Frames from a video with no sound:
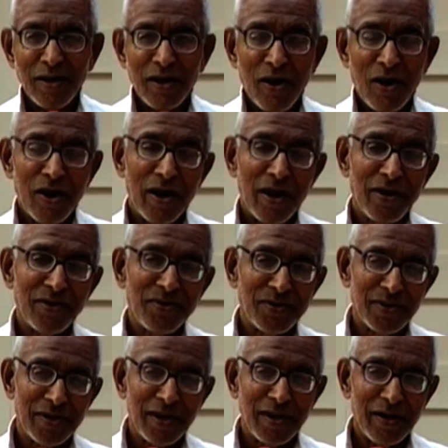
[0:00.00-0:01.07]

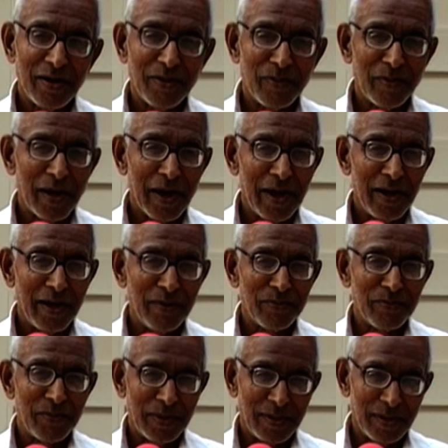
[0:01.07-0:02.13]
answered by
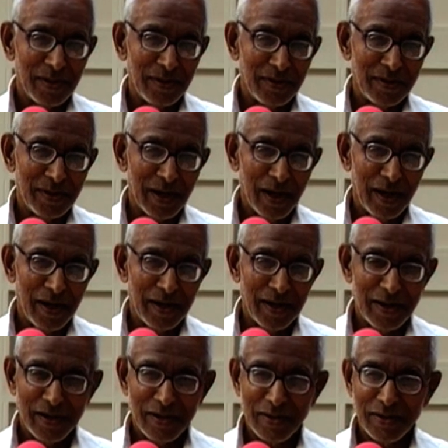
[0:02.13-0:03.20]
Patanjali.
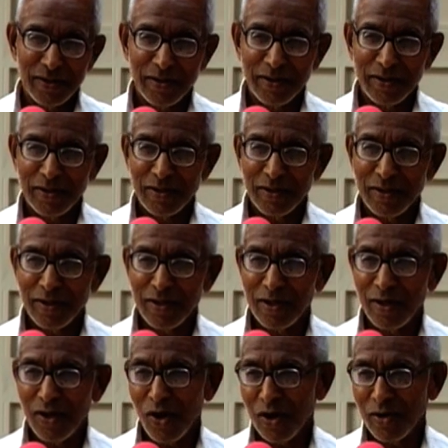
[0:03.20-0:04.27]

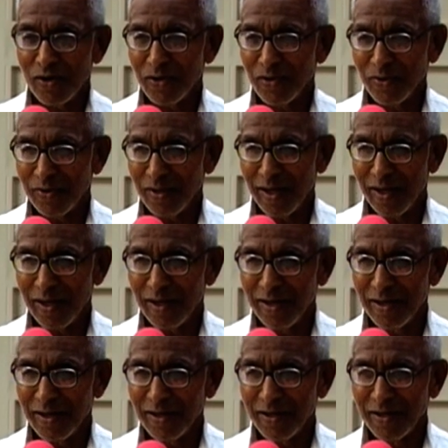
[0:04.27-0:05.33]
Not today,
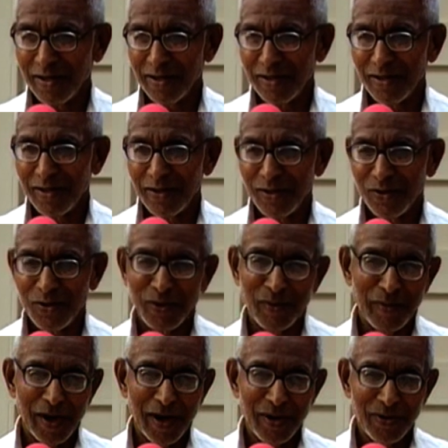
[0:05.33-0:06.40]

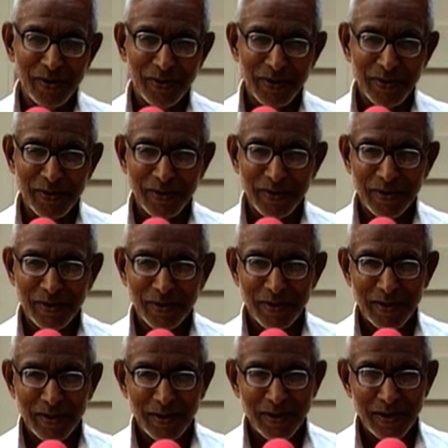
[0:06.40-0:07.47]
tomorrow.
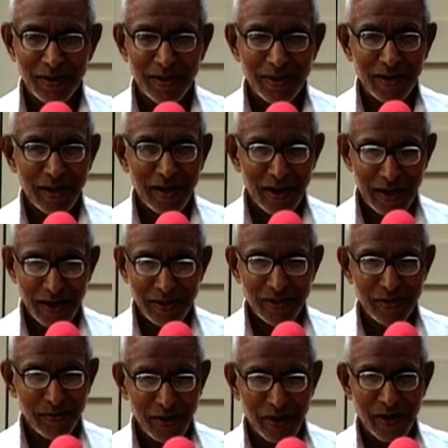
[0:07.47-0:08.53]

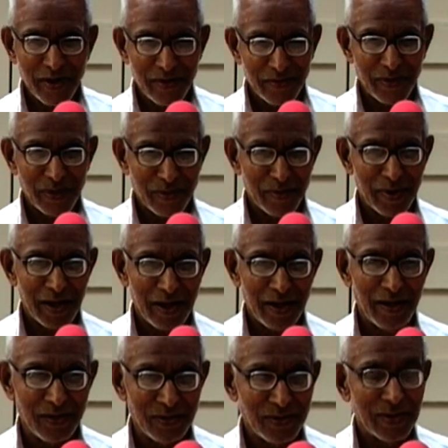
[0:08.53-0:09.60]
Let me offer my
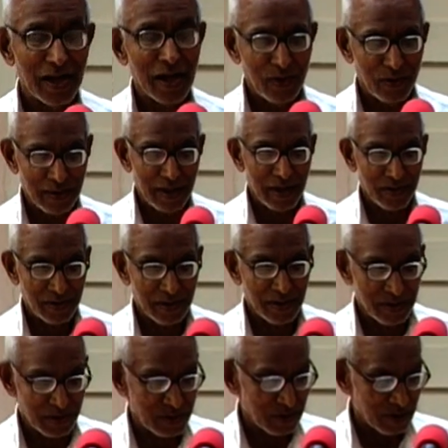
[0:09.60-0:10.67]

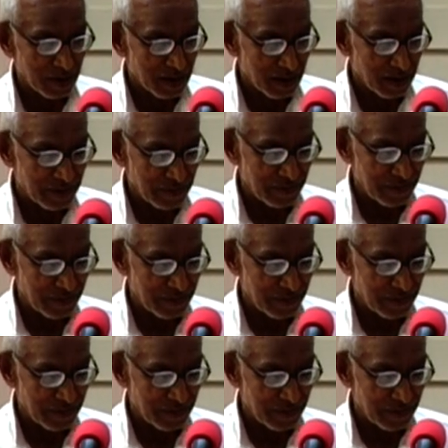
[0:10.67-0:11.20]
salutations to all of